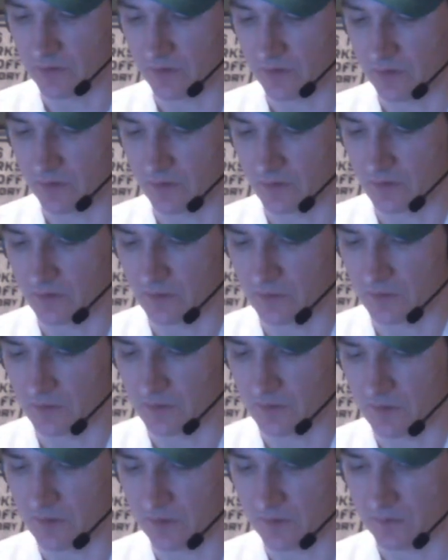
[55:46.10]

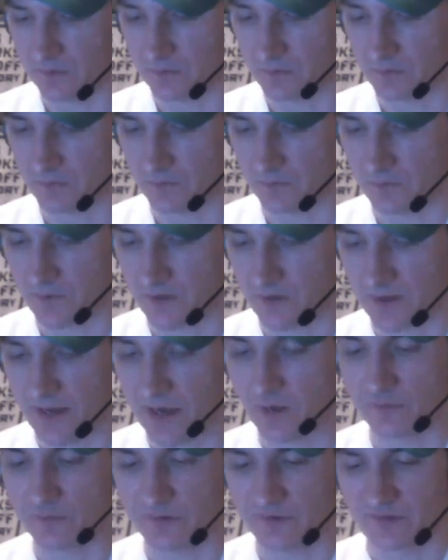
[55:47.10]
the
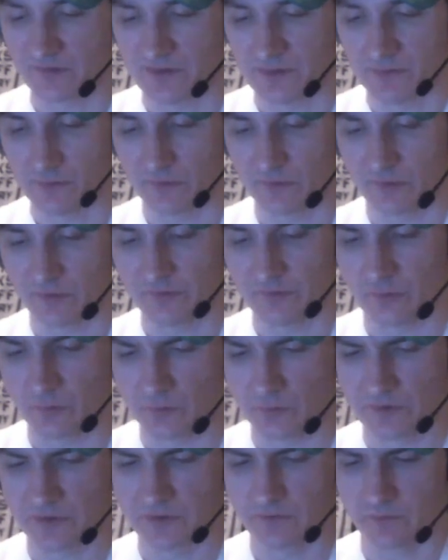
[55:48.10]
announcing team was also
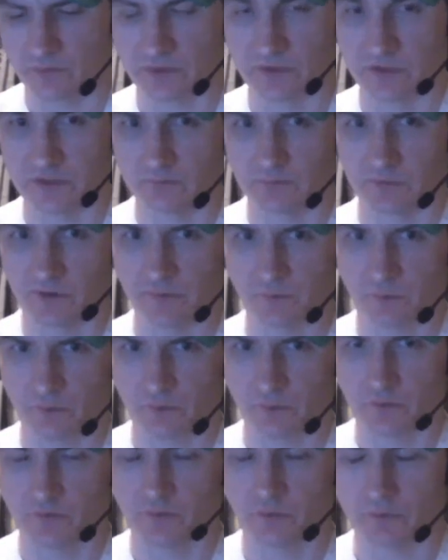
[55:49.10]
really, really impressed with
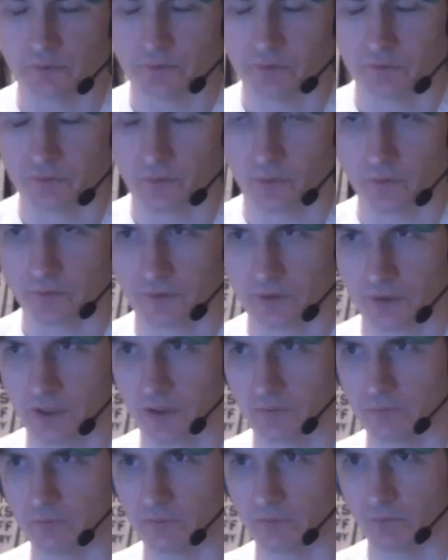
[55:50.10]
Goldobin throughout the
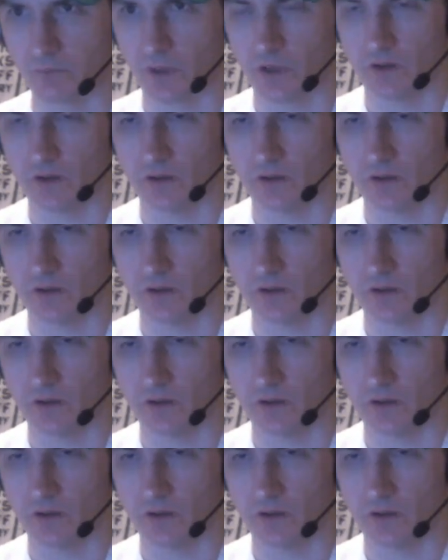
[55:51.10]
game as well.